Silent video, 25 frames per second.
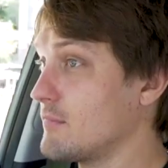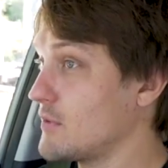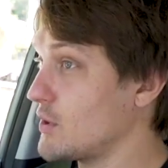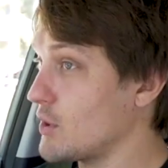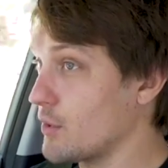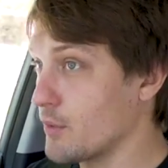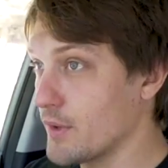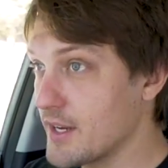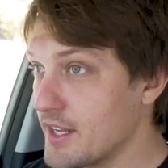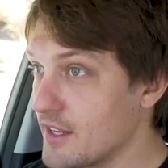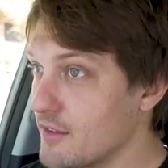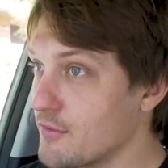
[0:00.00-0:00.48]

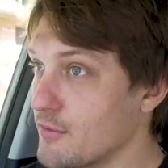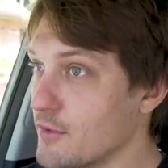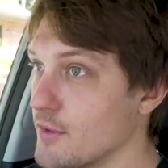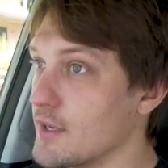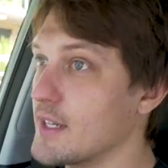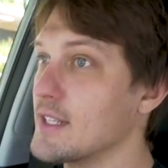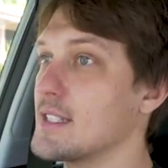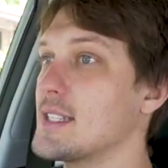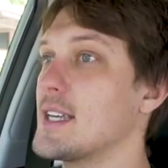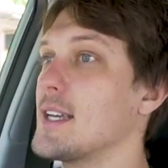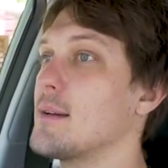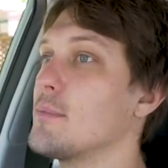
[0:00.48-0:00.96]
Korea, for
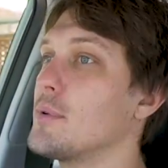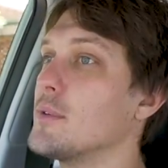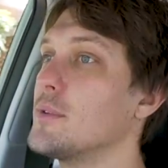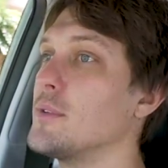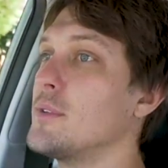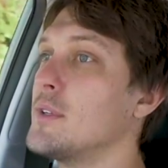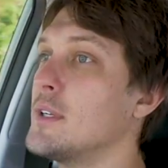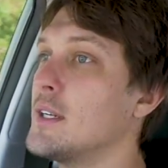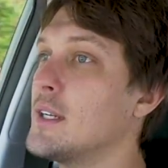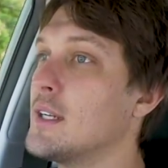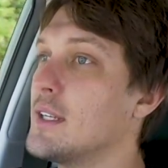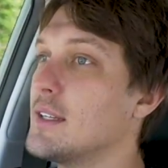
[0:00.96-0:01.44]

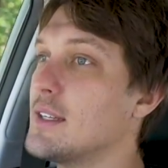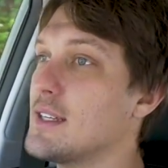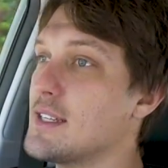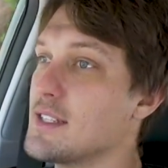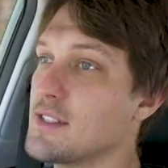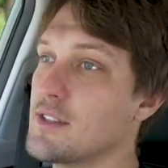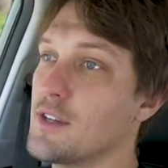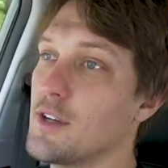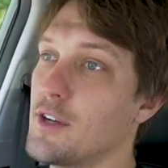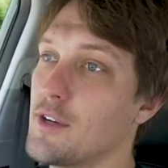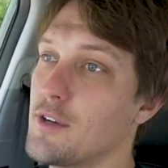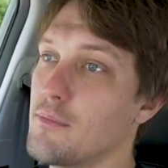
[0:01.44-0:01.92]
example,
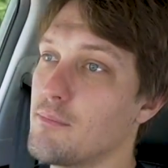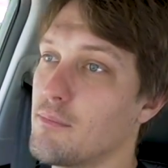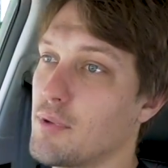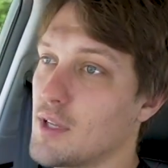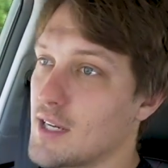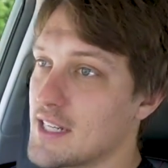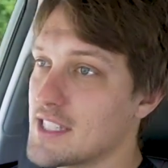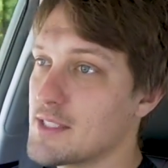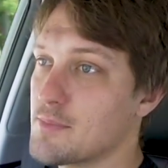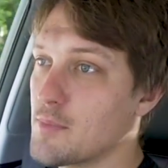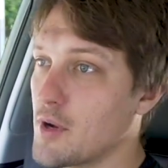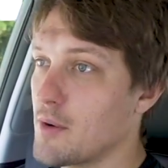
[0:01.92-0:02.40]
there's no
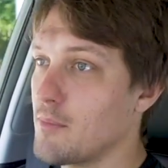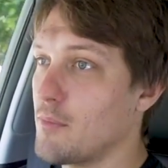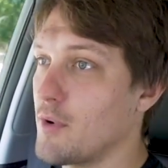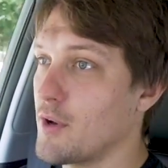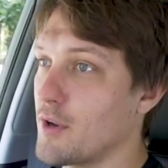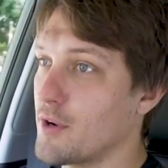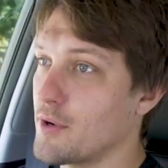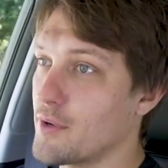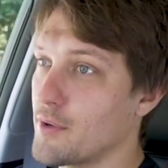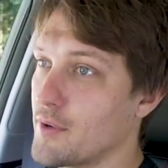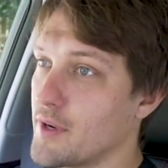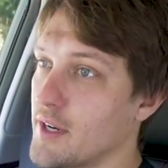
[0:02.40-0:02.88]
blind spot
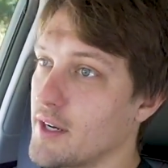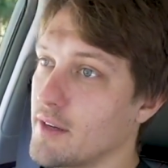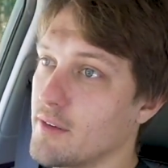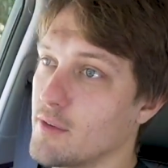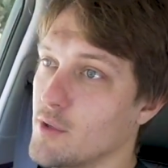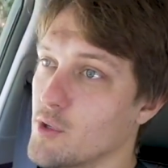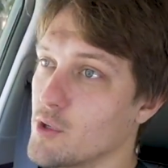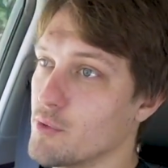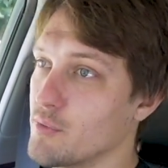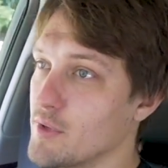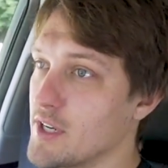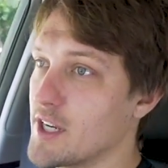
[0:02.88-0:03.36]
monitoring
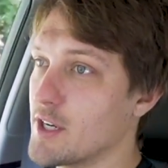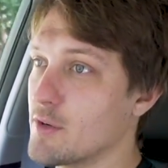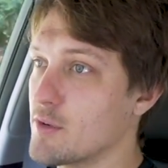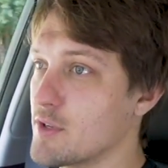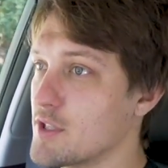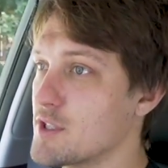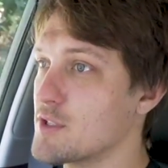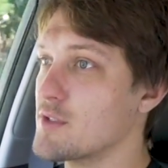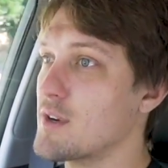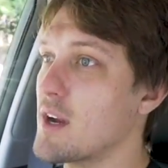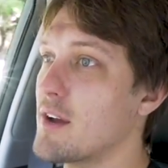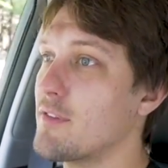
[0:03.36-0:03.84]
or rear
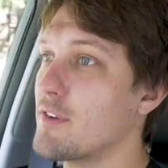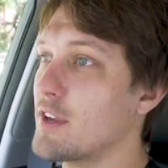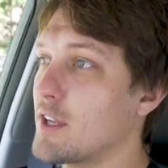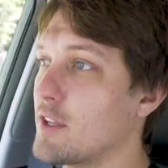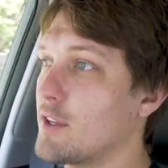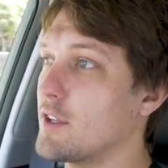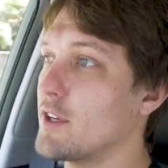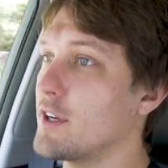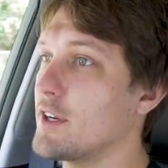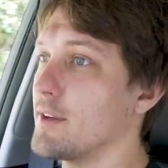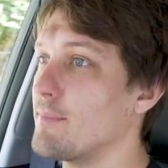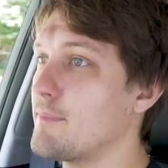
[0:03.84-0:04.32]
cross traffic
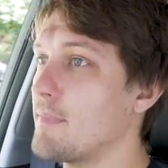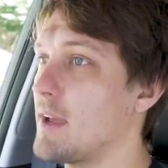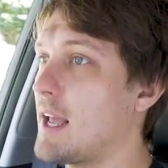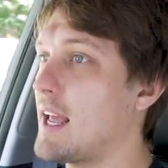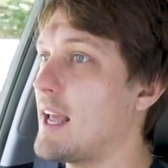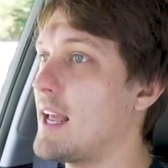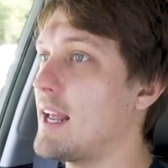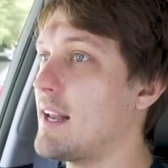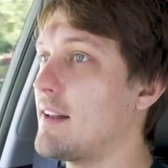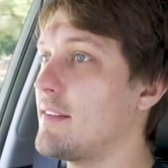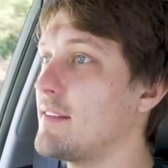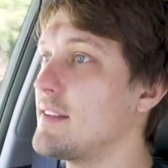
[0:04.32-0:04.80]
alert,
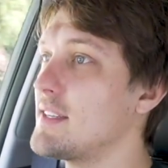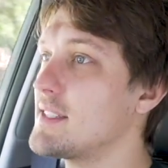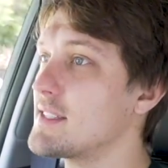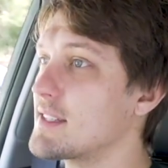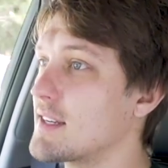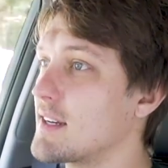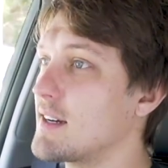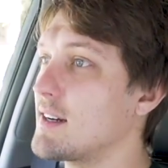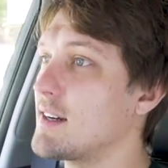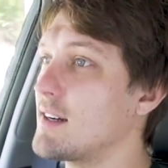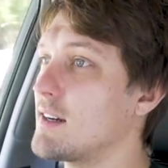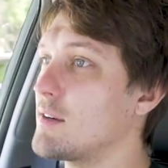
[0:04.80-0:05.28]
and this
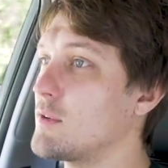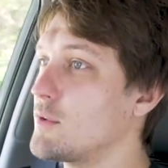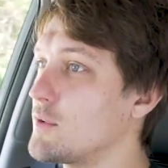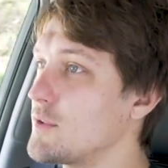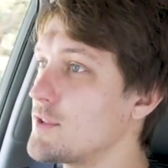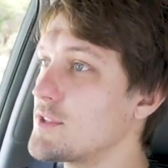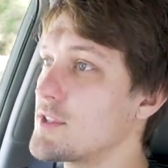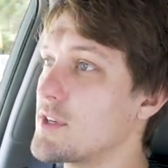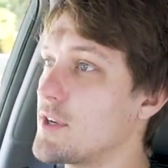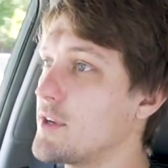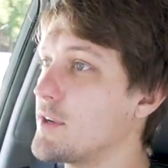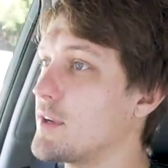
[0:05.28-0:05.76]
car
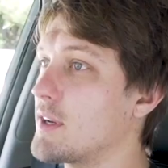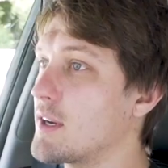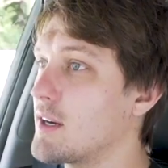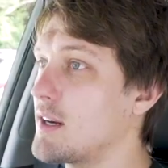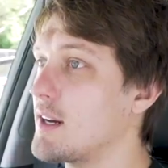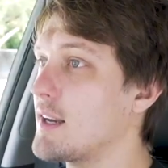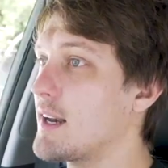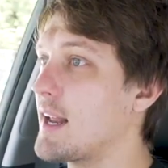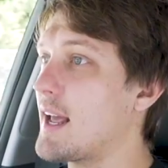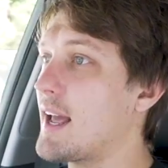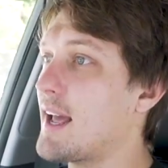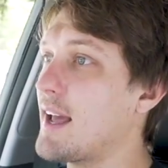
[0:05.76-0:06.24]
also
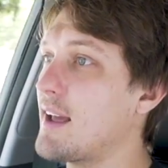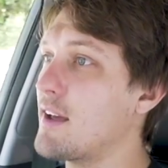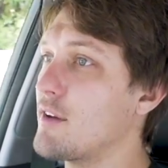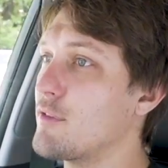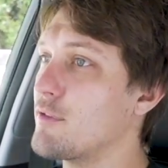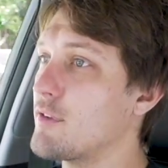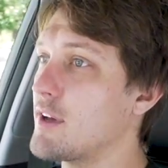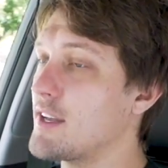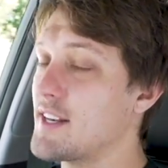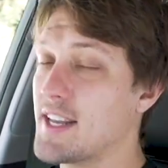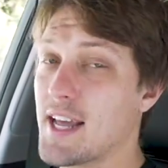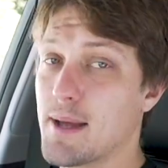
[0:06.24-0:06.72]
can't
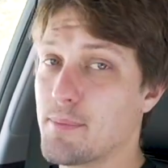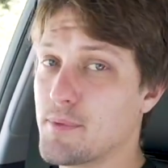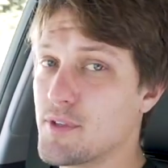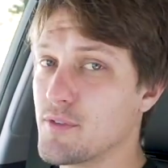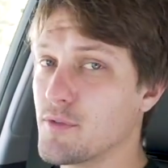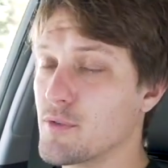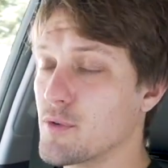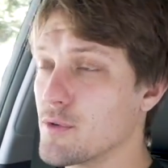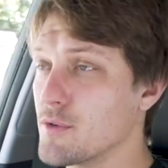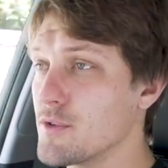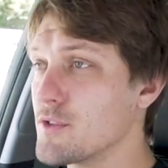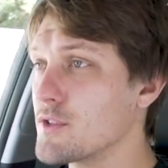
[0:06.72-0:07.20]
have
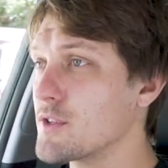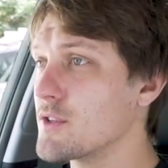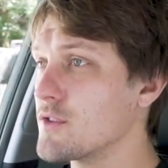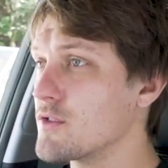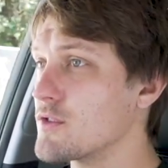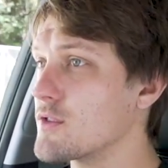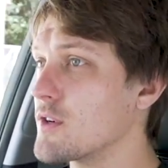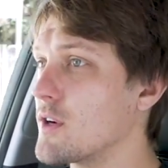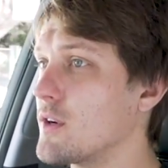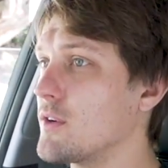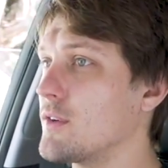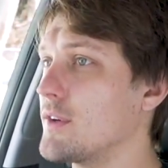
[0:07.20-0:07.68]
adaptive cruise
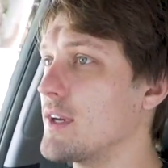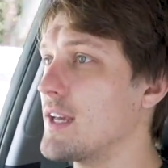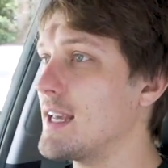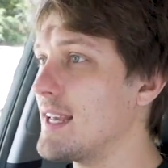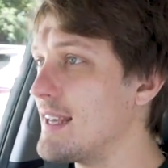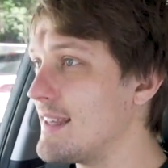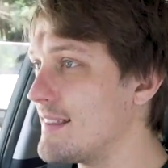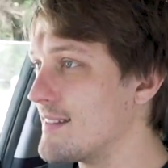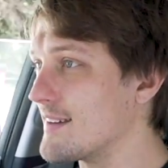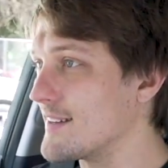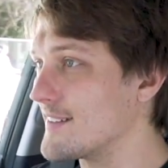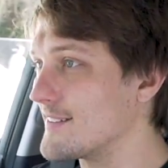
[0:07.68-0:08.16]
control
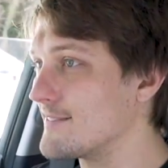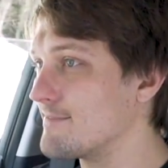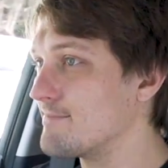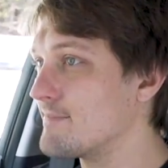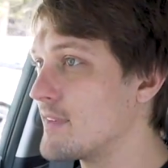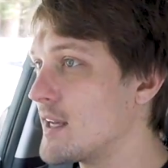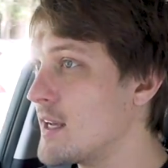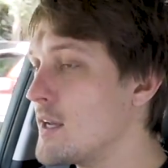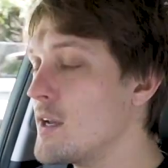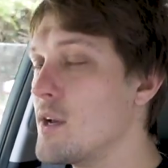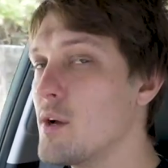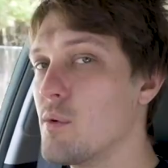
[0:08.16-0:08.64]
either.
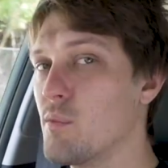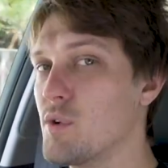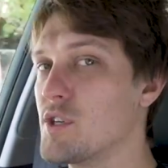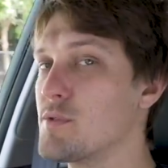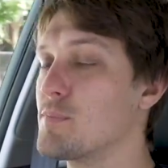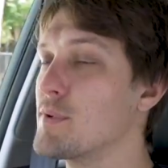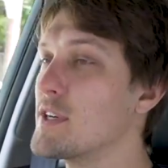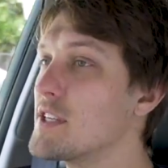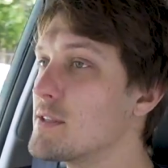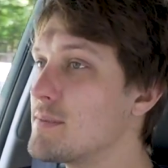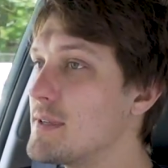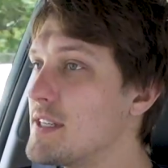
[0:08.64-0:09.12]
Which
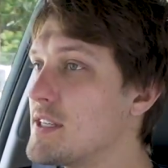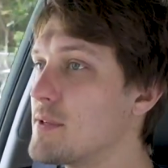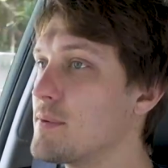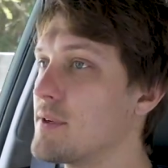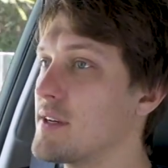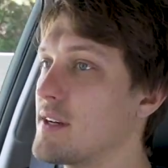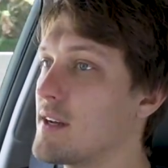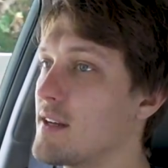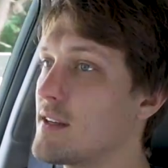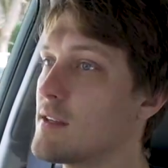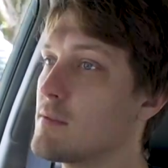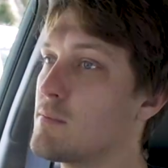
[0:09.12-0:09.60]
brings me to
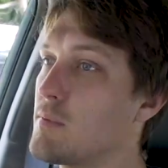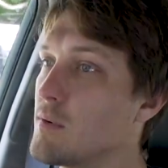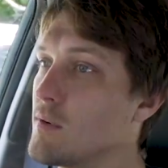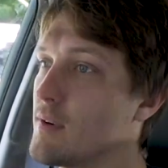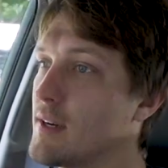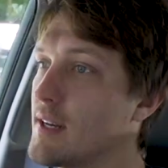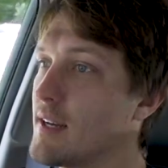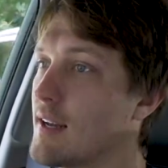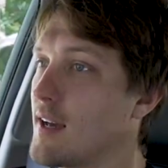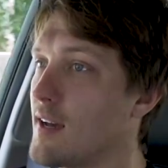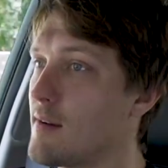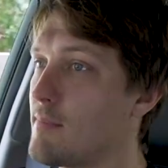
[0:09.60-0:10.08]
another
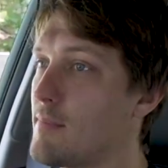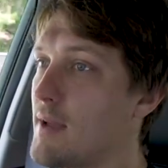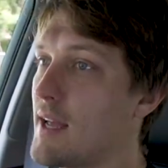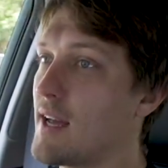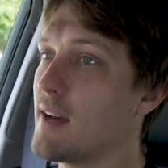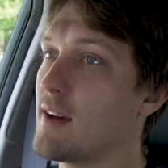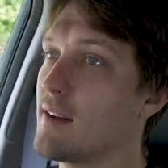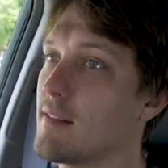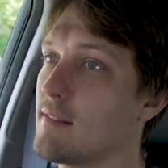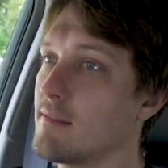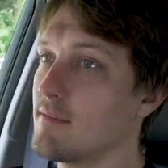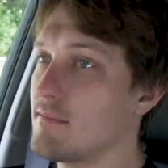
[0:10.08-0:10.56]
point
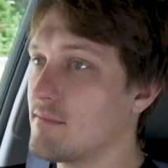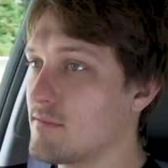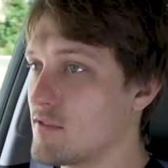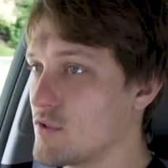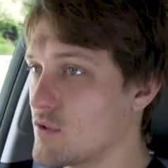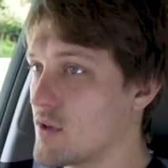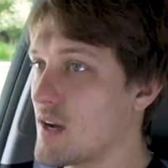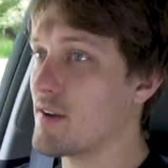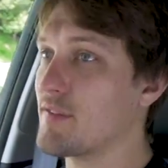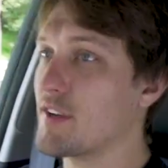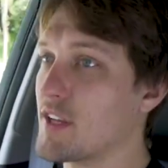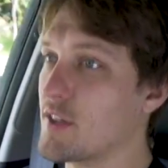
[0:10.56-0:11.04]
about
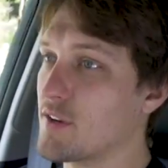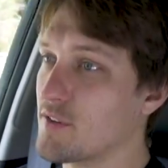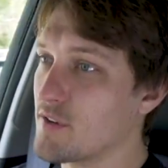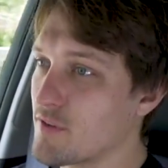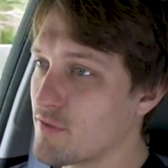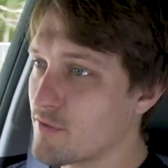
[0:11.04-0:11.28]
driving it on the